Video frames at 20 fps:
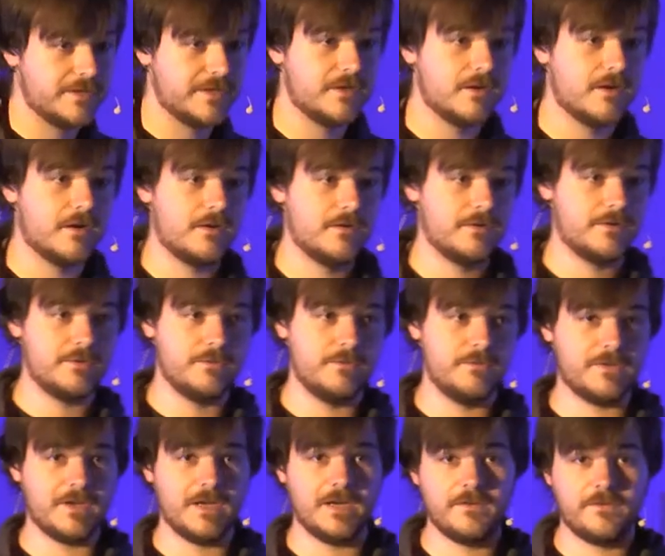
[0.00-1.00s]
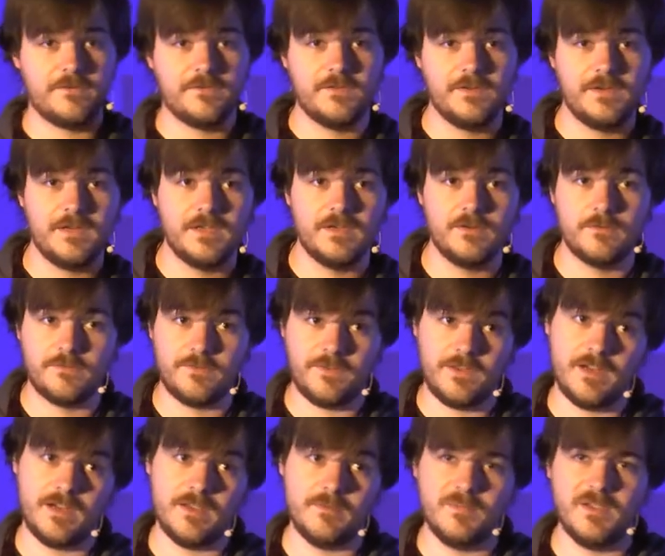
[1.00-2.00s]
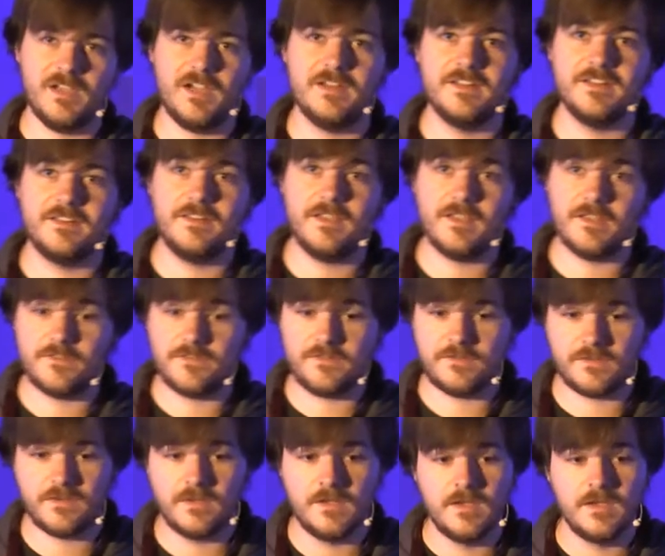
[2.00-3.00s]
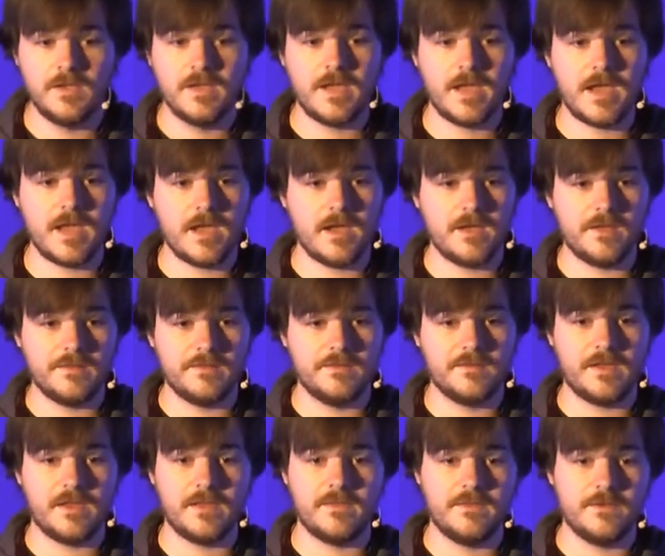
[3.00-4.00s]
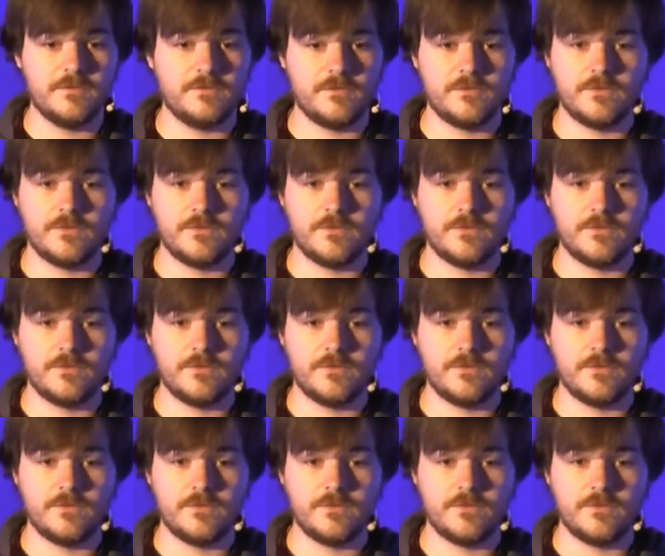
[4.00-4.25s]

guard who's kind of sitting or standing behind the desk. And, and they just